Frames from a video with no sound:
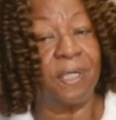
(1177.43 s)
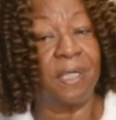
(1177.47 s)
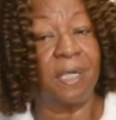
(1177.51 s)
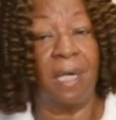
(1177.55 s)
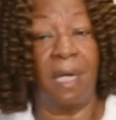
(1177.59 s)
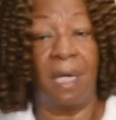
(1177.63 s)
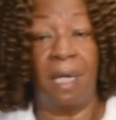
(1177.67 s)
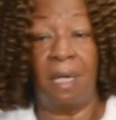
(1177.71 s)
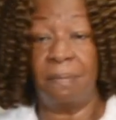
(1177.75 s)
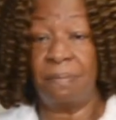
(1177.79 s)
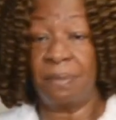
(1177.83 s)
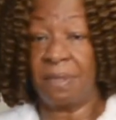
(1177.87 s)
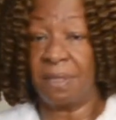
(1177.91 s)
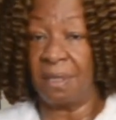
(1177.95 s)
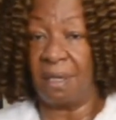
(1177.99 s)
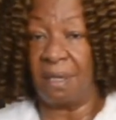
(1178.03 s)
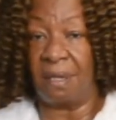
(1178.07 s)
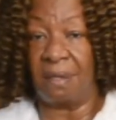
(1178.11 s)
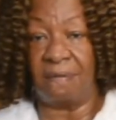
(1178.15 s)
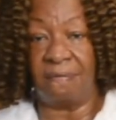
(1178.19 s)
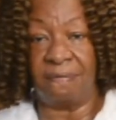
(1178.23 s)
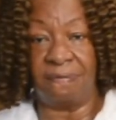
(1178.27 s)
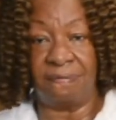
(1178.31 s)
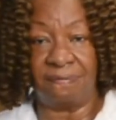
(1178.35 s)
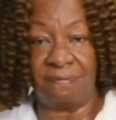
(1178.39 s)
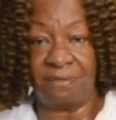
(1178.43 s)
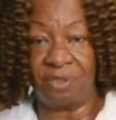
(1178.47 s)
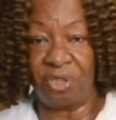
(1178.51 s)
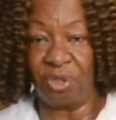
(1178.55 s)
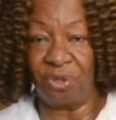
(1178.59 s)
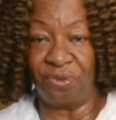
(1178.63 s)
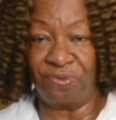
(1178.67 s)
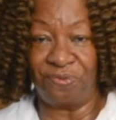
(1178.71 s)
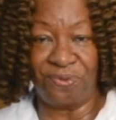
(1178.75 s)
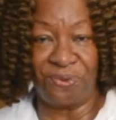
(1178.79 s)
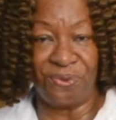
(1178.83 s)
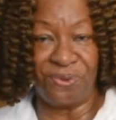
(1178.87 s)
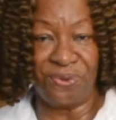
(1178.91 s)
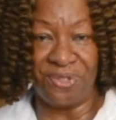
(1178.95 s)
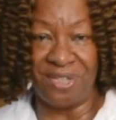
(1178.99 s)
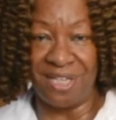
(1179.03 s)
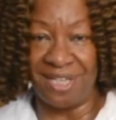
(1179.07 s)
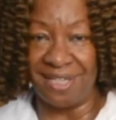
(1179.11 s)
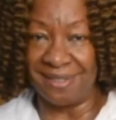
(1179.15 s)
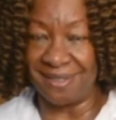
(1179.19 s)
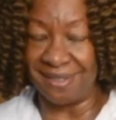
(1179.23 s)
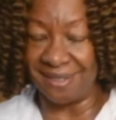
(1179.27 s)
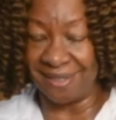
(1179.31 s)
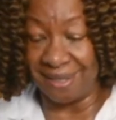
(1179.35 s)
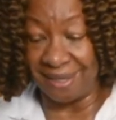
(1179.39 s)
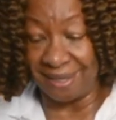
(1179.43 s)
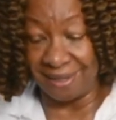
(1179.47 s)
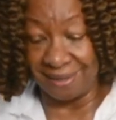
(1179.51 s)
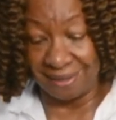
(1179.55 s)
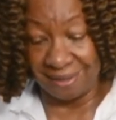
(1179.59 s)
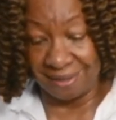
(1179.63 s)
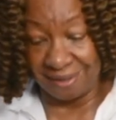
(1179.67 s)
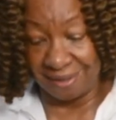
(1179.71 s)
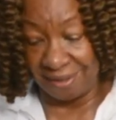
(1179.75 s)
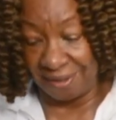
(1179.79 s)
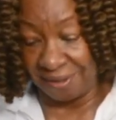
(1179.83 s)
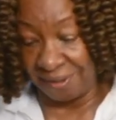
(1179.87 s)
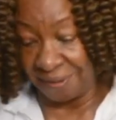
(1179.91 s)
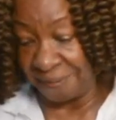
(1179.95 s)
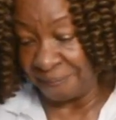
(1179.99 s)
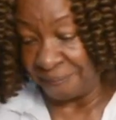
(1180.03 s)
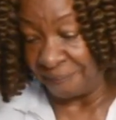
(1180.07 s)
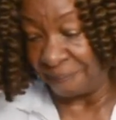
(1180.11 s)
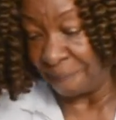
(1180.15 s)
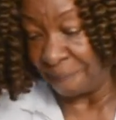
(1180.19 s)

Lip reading: cups of tofu that's cut here.